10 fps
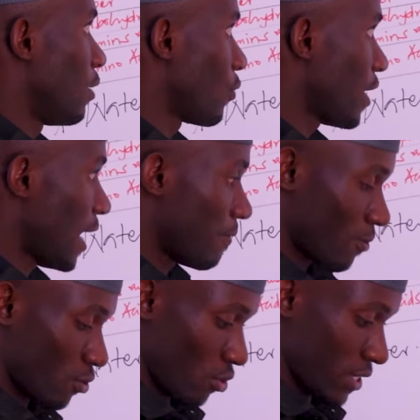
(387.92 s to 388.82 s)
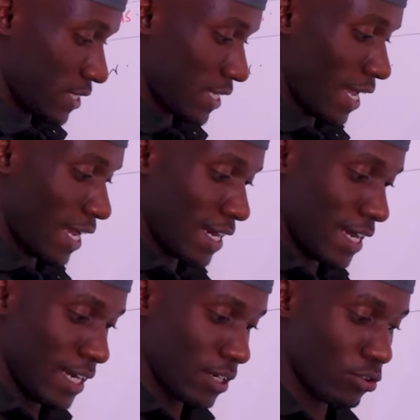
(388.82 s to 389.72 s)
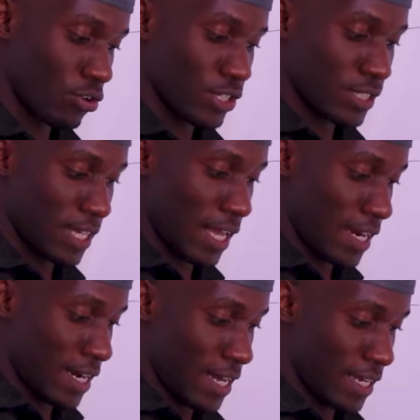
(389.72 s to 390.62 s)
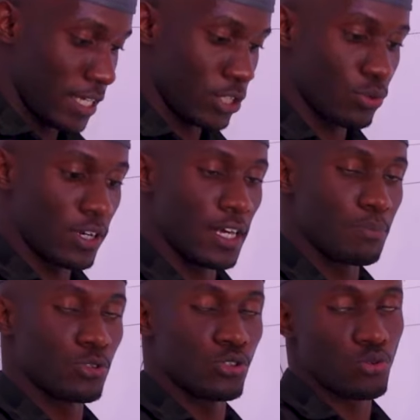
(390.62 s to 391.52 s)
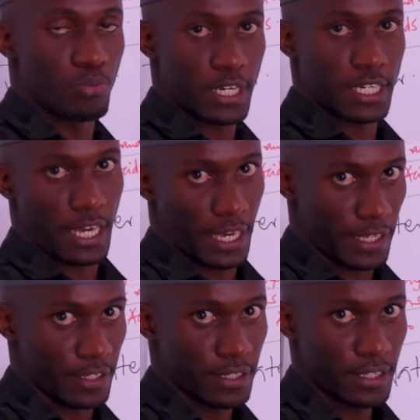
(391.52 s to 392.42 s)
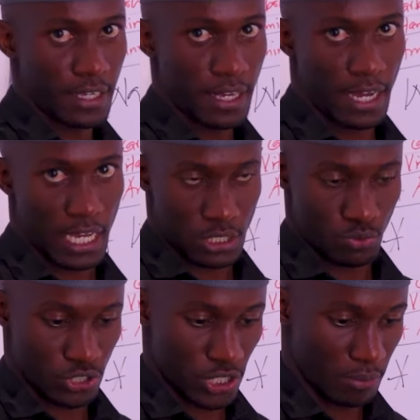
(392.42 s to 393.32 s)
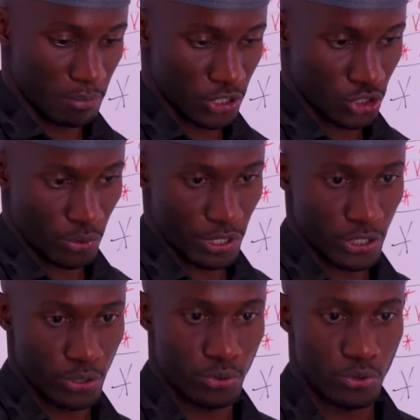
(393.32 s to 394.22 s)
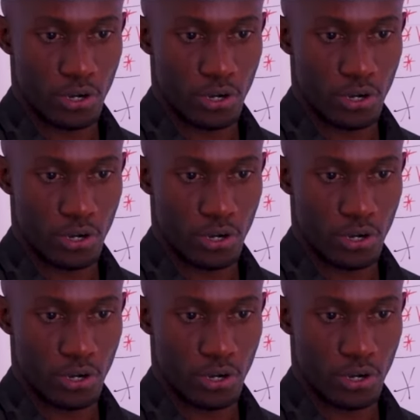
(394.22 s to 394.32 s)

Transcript: we have Crotis Guyana. Crotis Guyana, it will help you to make hay. As we shall be showing you